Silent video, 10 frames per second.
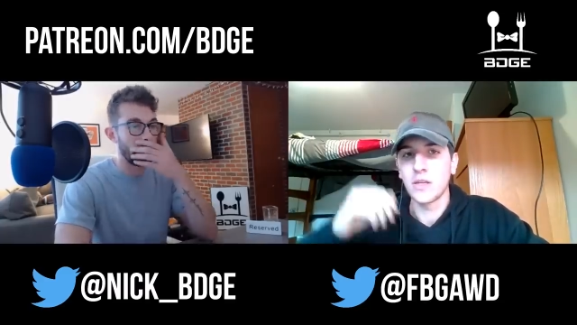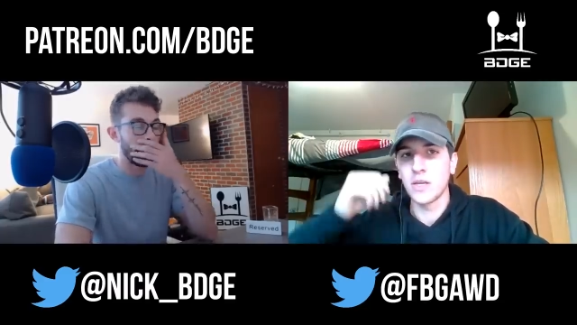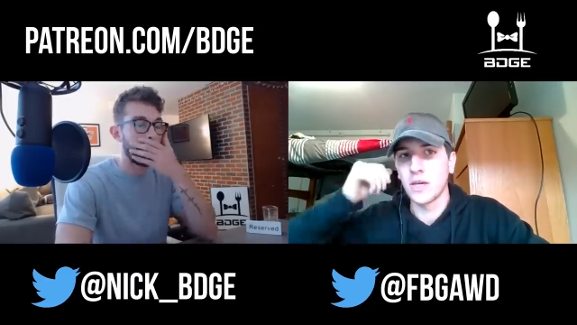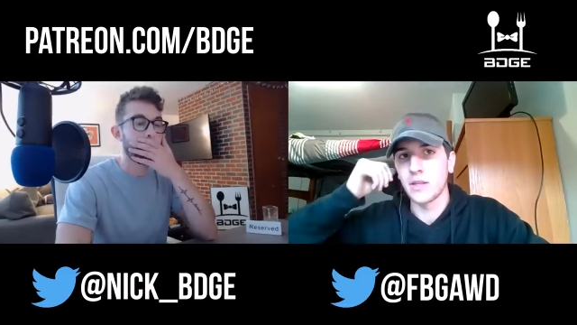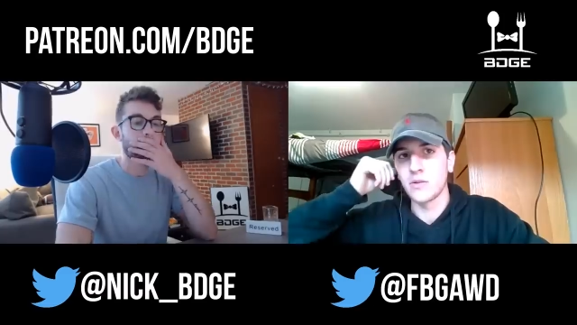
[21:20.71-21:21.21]

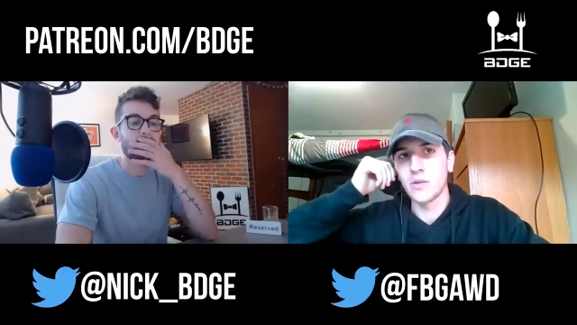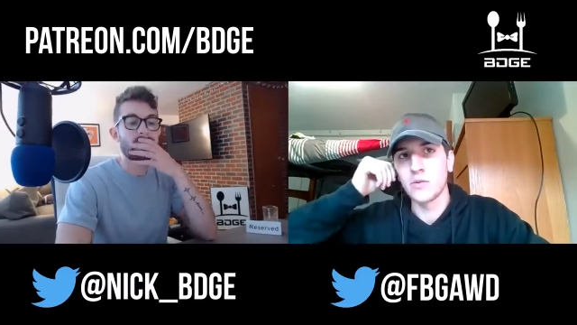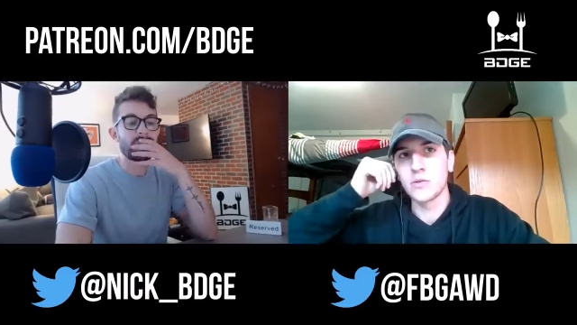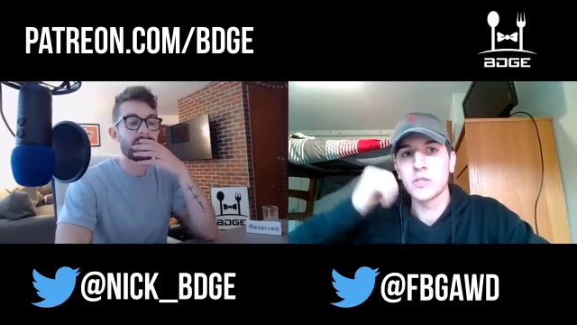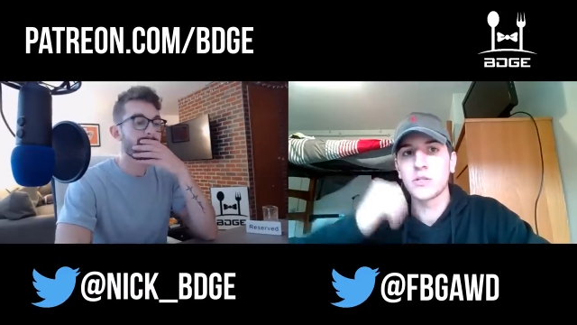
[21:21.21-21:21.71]
Speaker 1: Yeah, it, it,
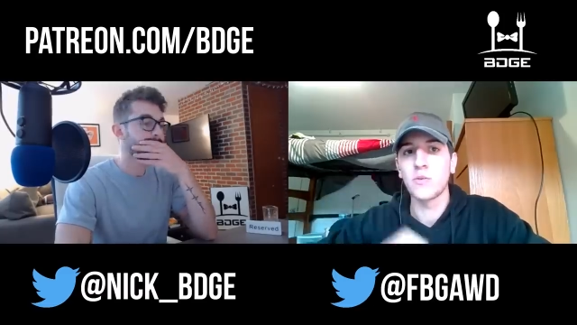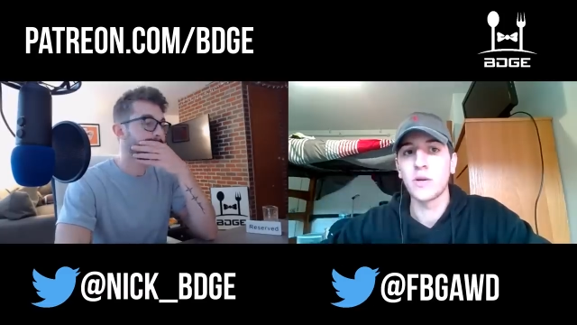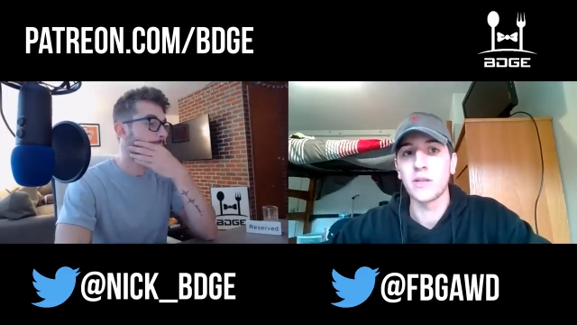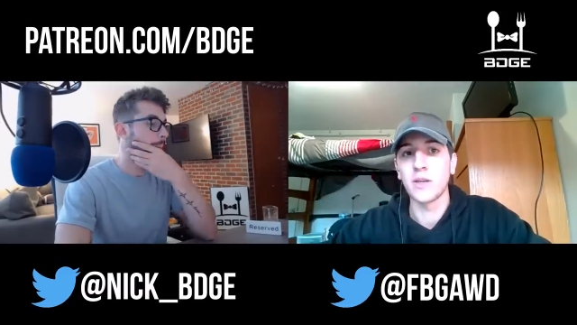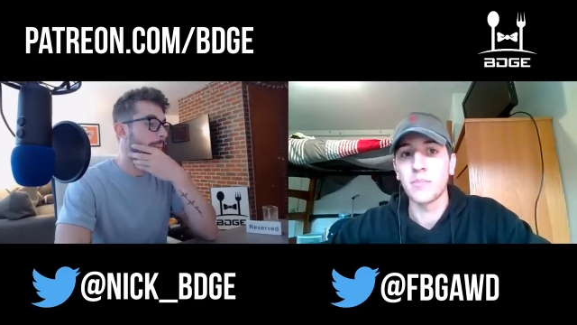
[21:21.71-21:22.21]
was just
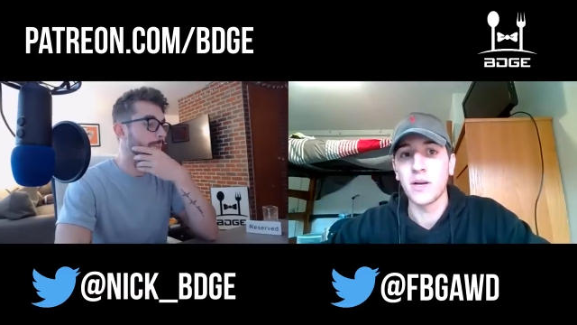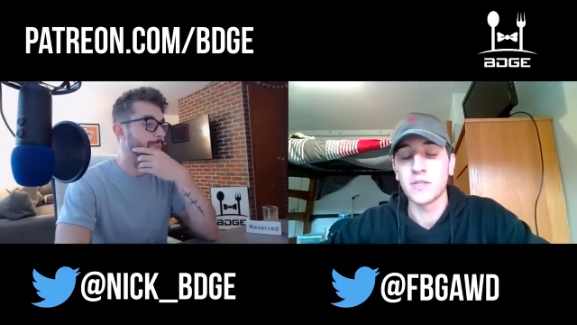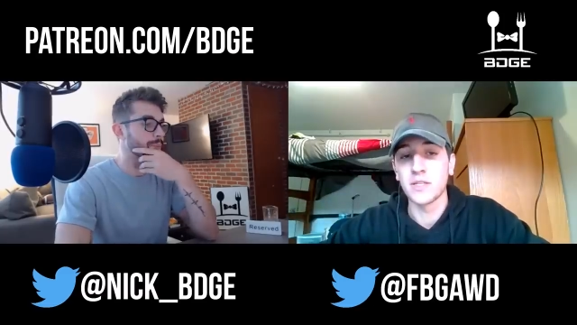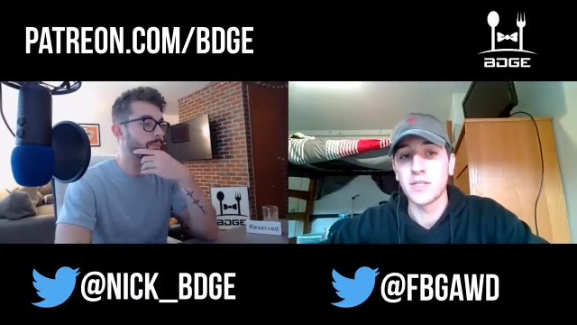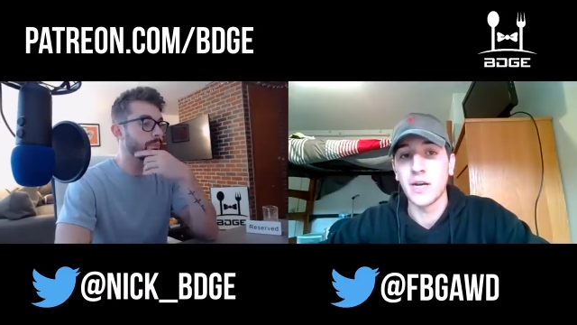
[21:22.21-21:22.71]
quick dump
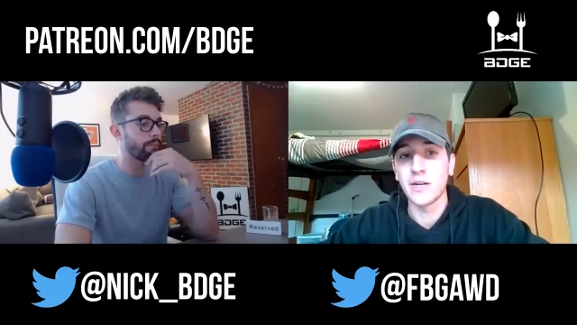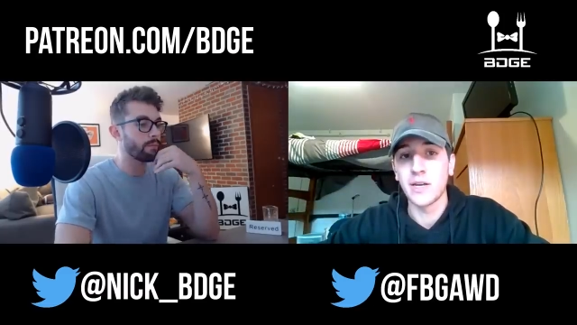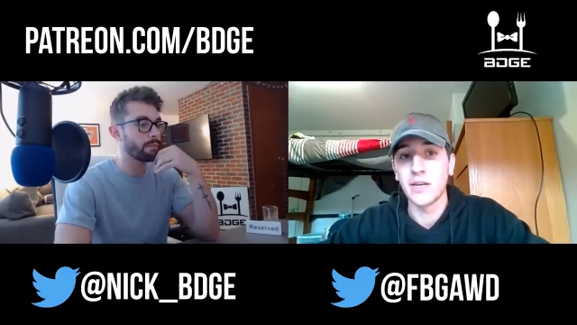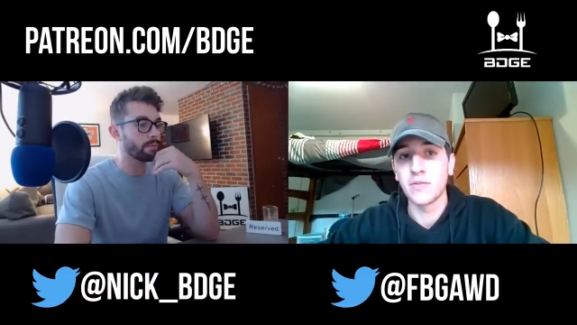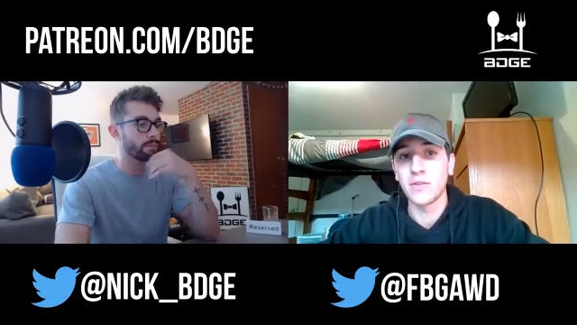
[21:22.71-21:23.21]
offs the entire
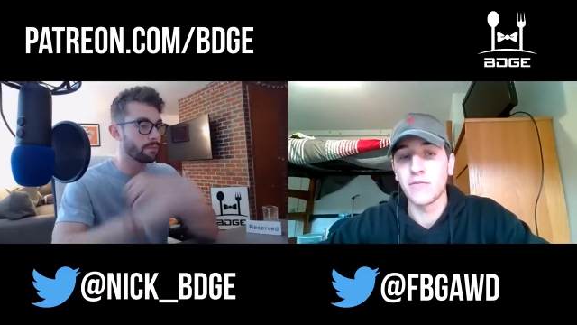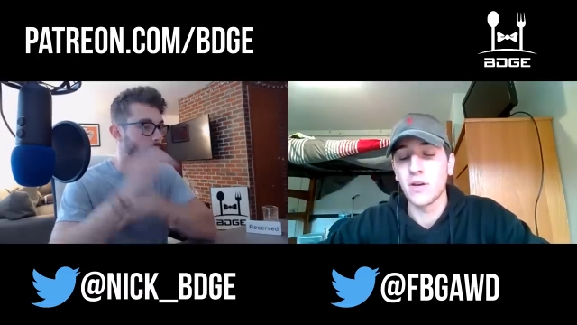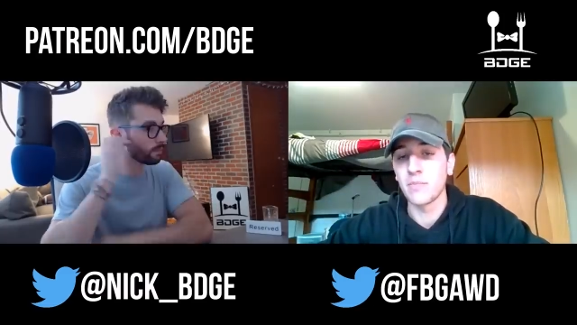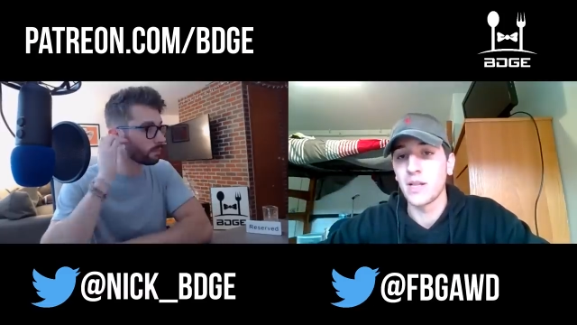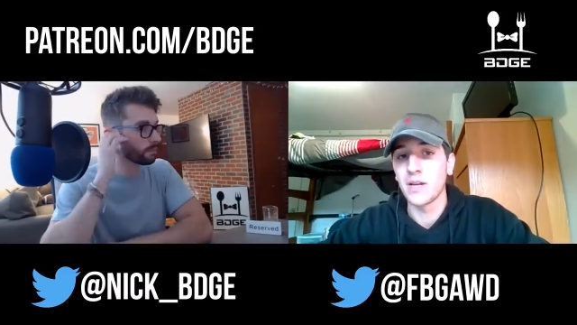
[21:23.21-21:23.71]
day, even
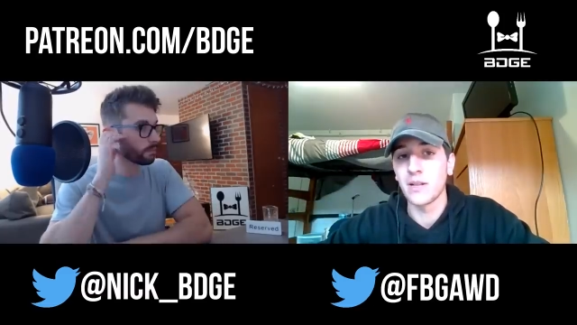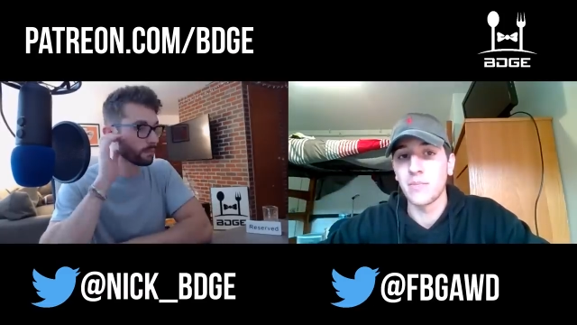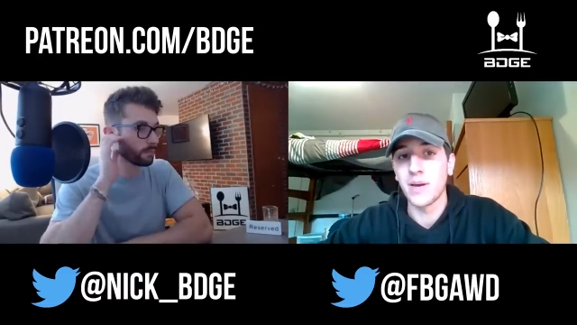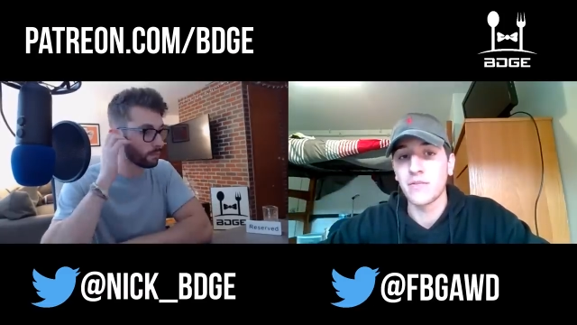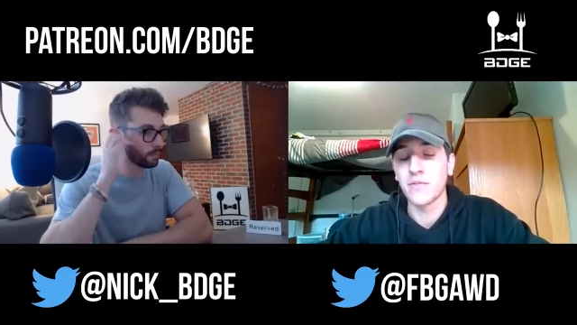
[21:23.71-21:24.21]
Le'Veon Bell out of the
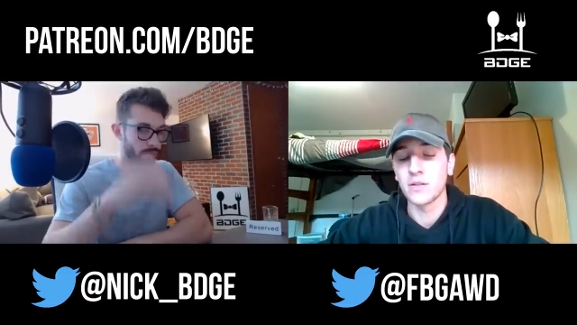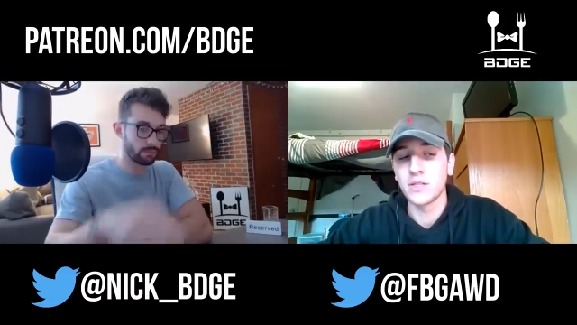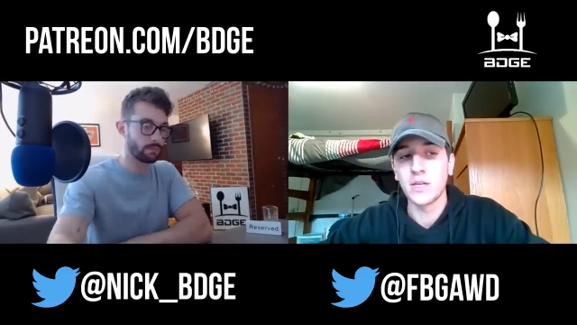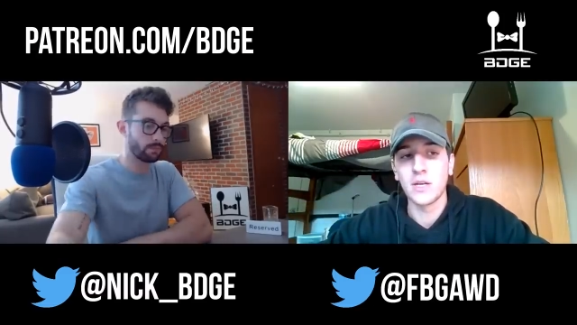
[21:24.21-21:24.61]
backfield.